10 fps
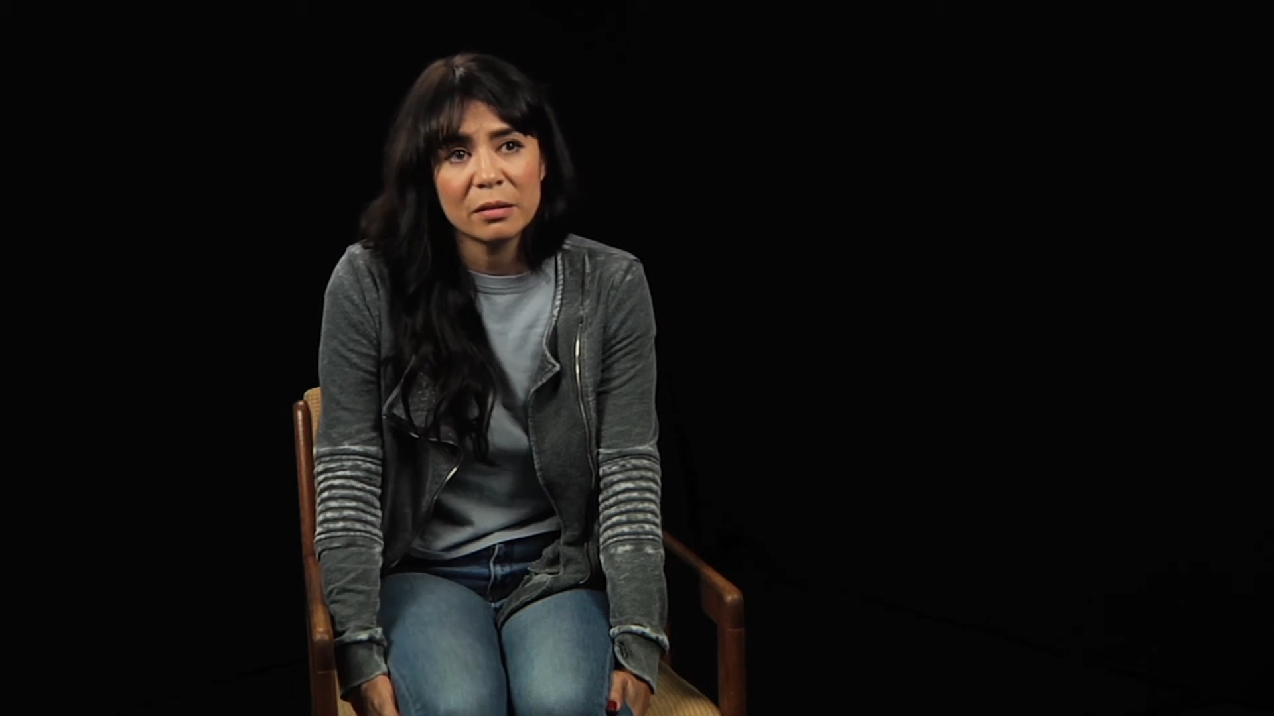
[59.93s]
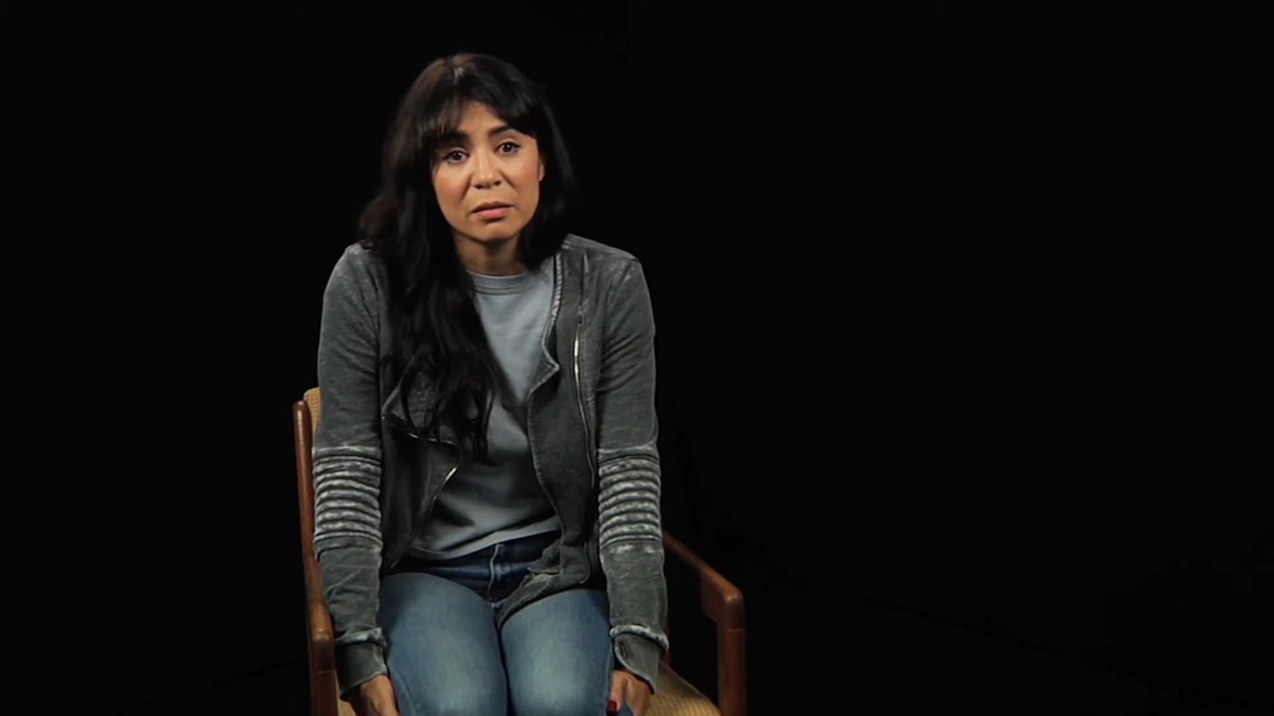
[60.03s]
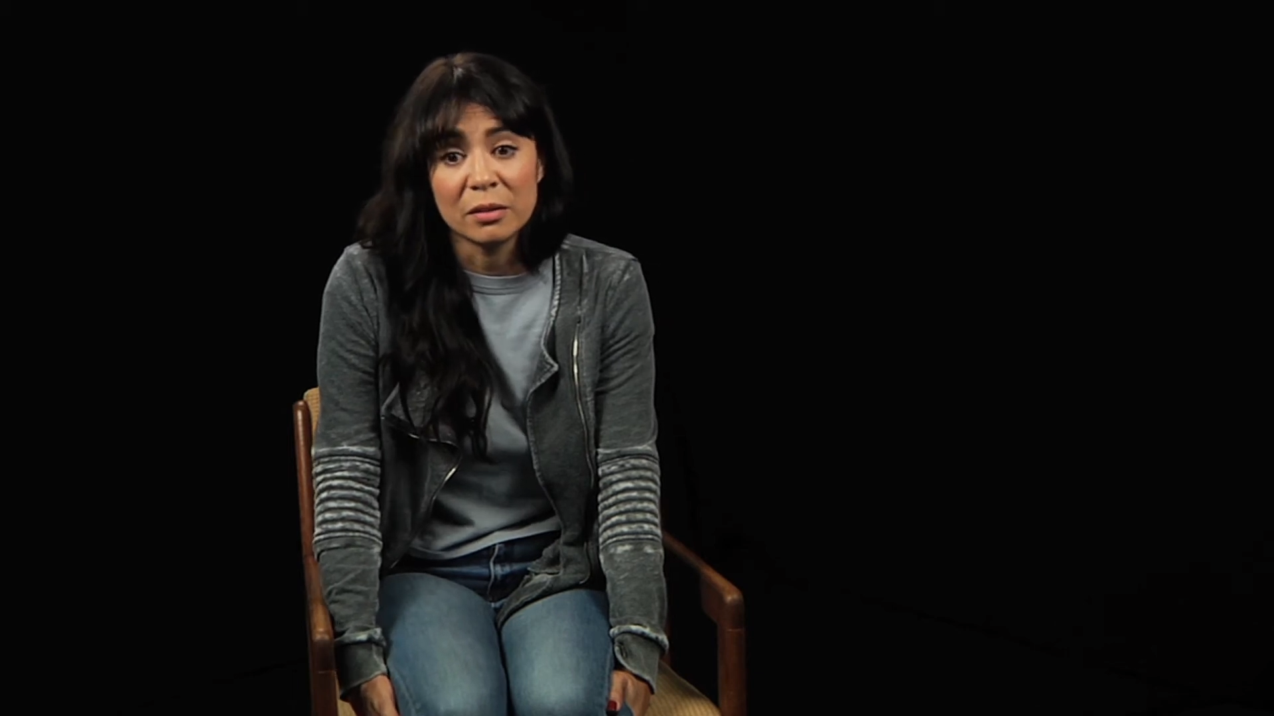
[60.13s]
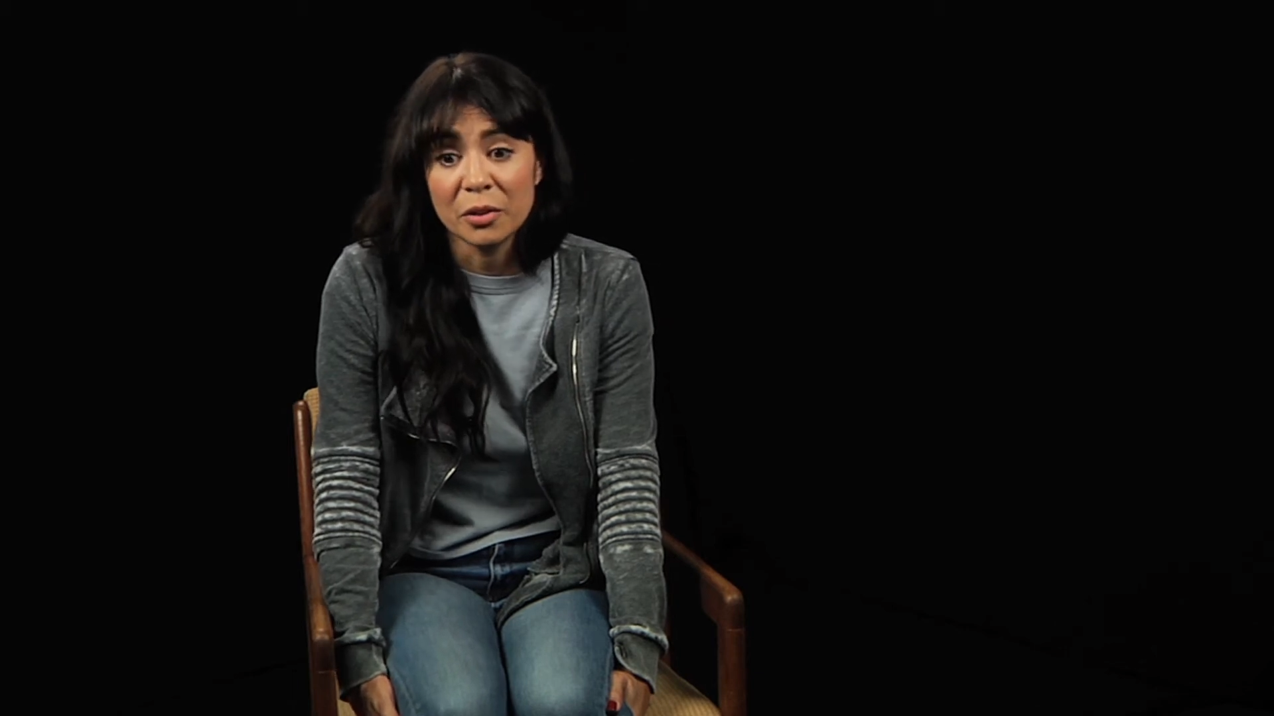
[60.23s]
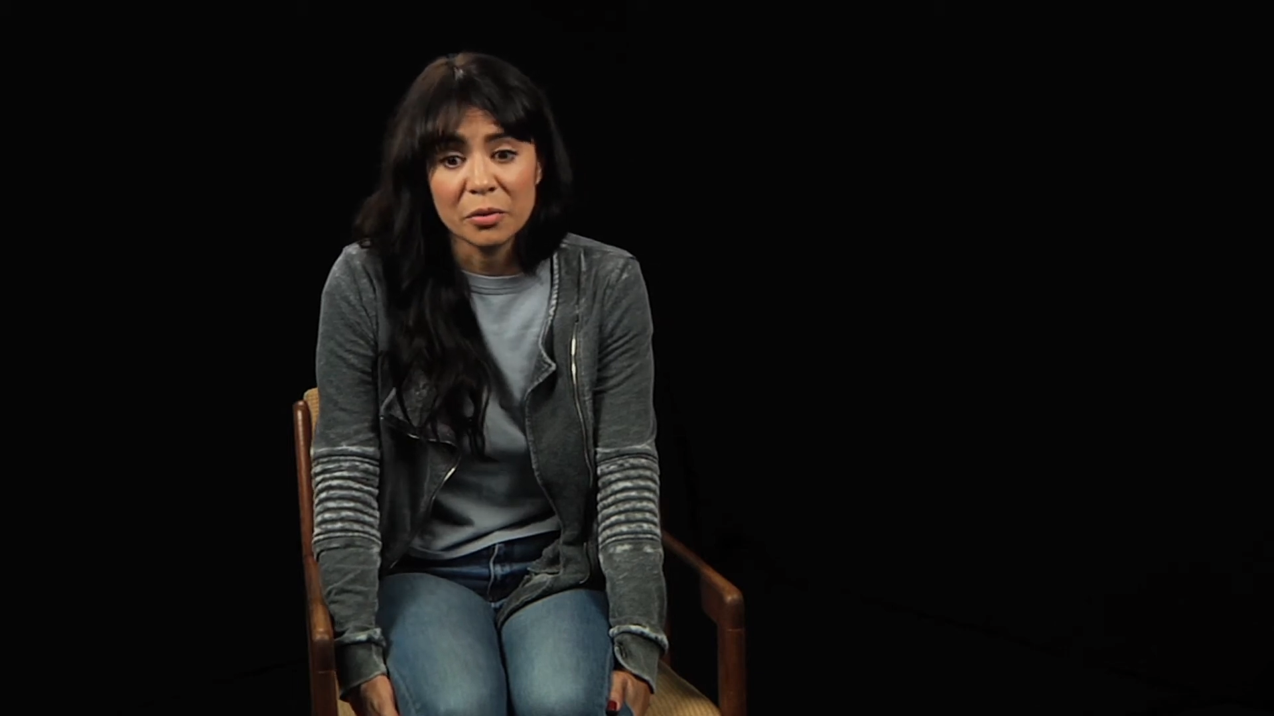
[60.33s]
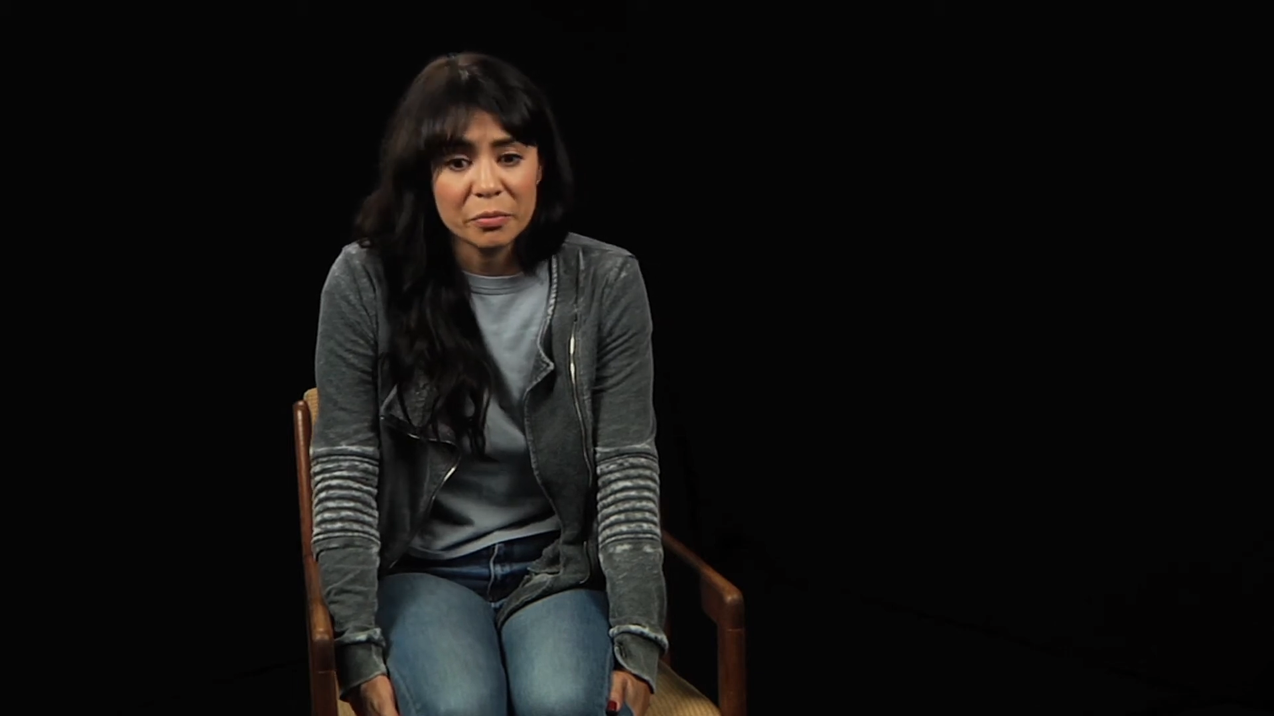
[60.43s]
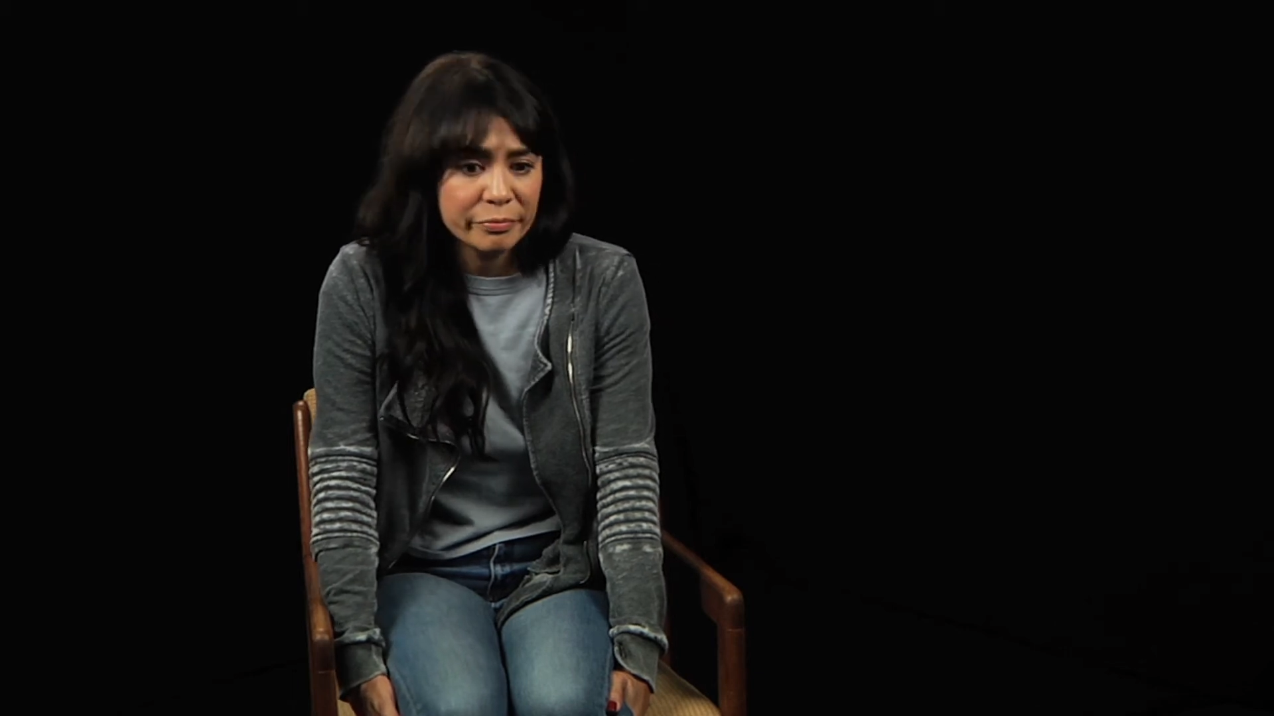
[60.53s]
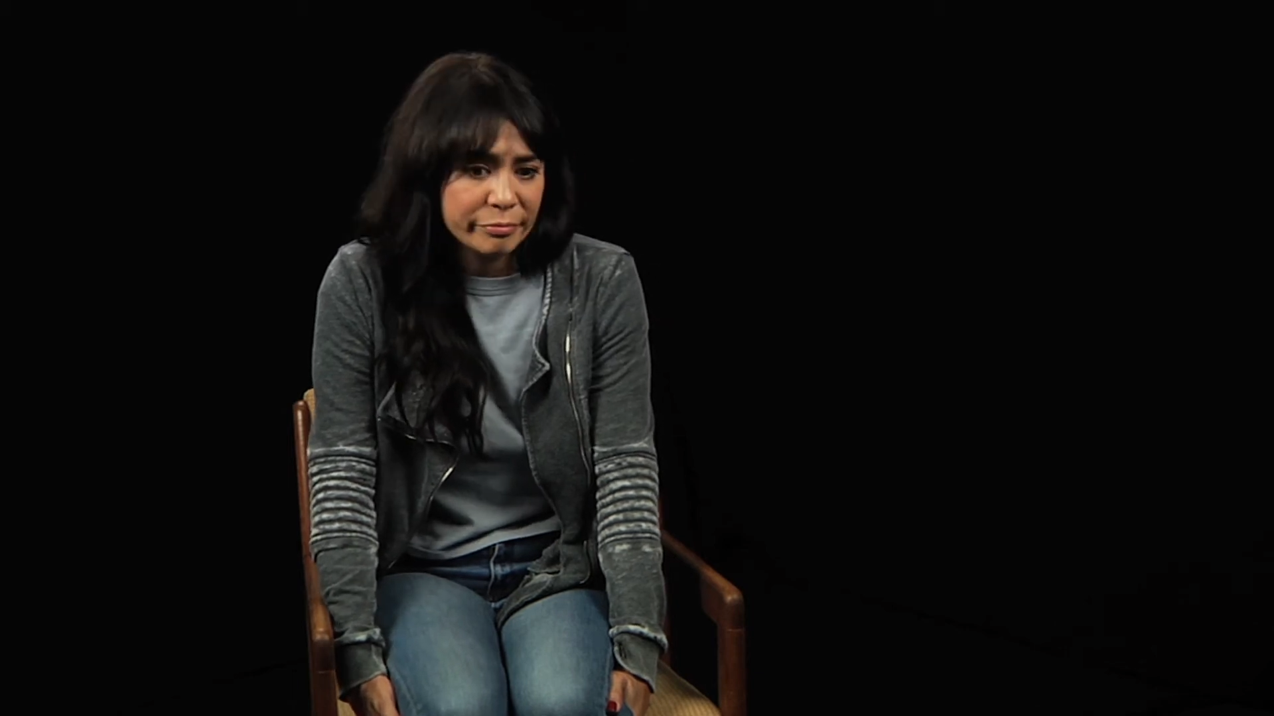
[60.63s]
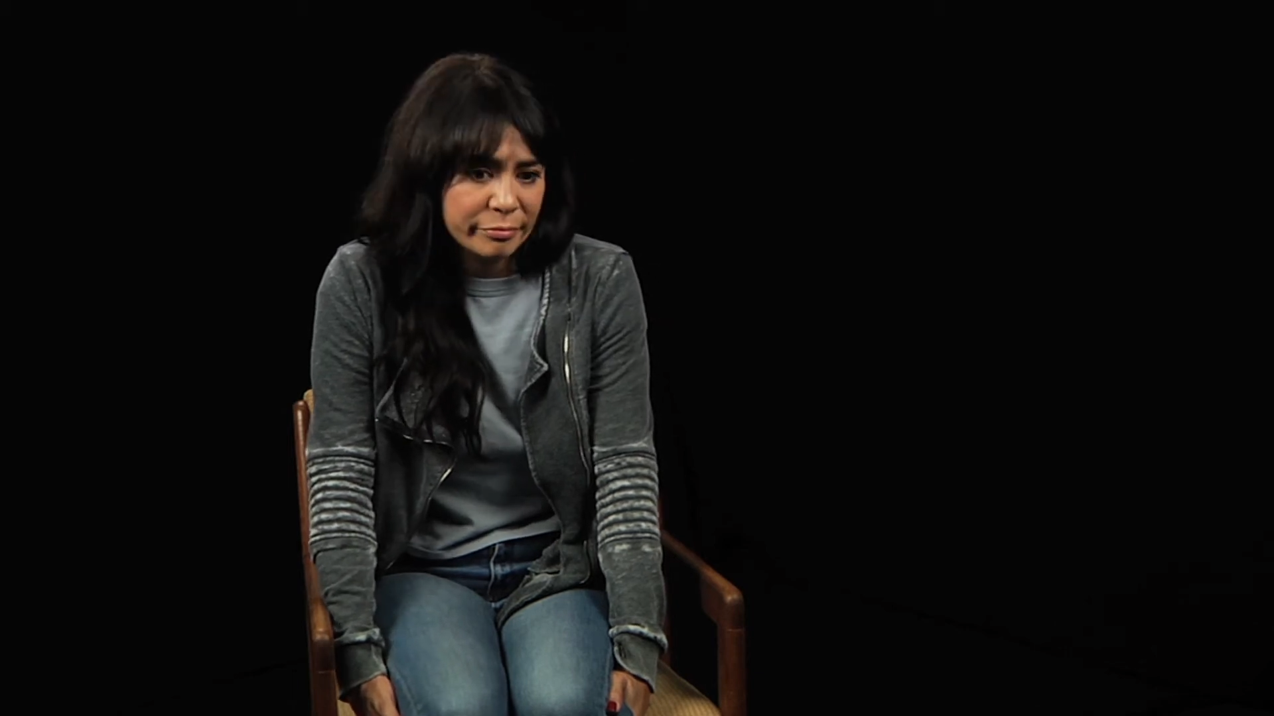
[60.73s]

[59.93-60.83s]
No.